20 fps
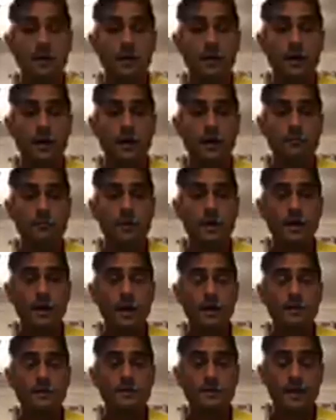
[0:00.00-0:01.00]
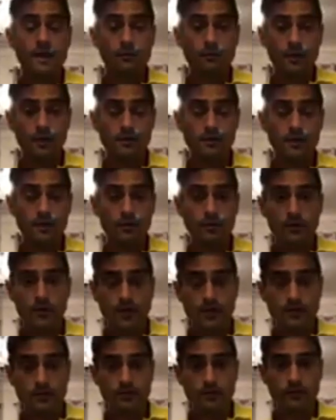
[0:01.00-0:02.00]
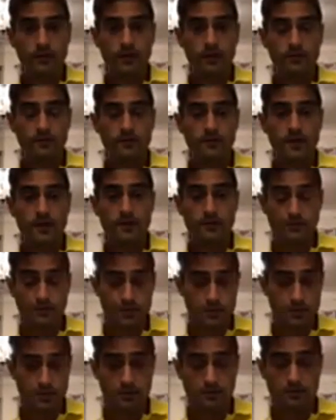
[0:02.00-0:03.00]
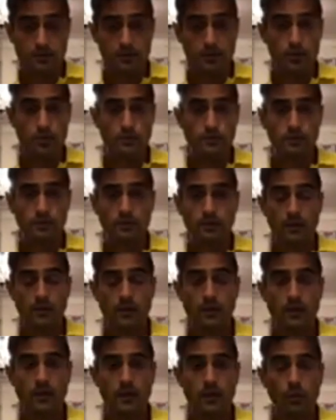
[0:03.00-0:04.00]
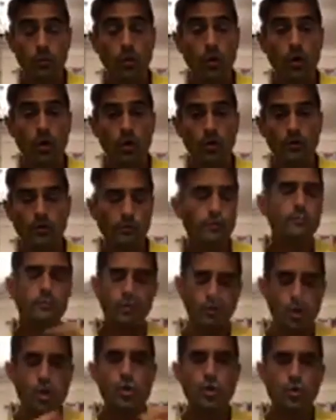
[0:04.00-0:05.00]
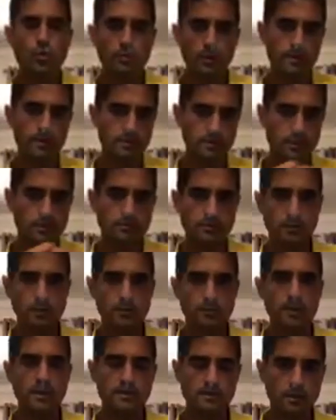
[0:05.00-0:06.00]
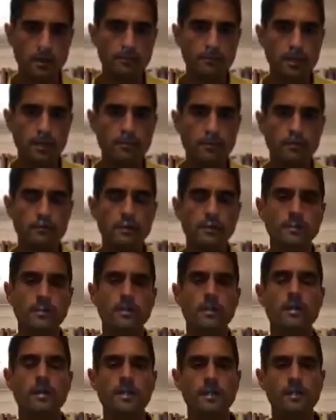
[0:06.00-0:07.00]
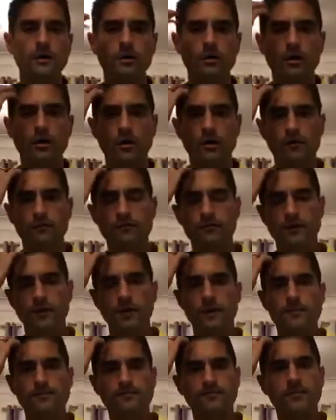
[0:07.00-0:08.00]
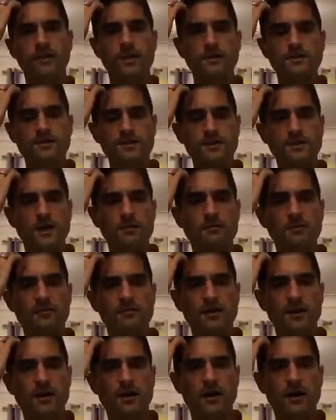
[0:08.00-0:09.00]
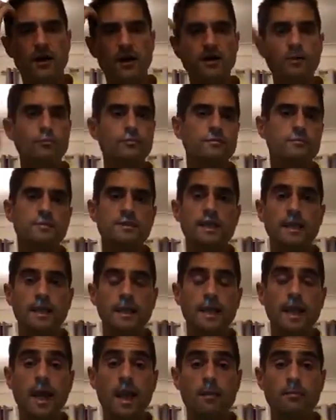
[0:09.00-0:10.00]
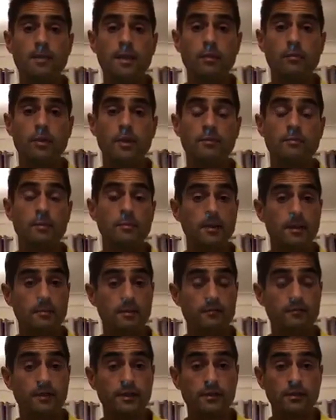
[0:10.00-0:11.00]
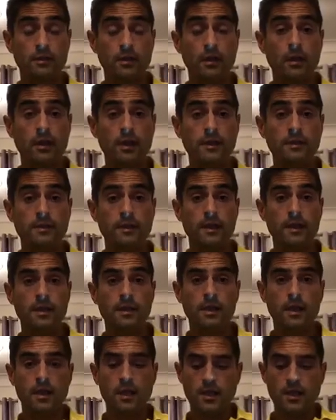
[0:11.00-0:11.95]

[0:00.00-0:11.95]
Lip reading: And I downloaded it on Kindle the other day because it shows you who's underlining what. Or not who, but it shows you the bits that people are underlining a lot of. And some of it I wasn't particularly happy with, but people have underlined it.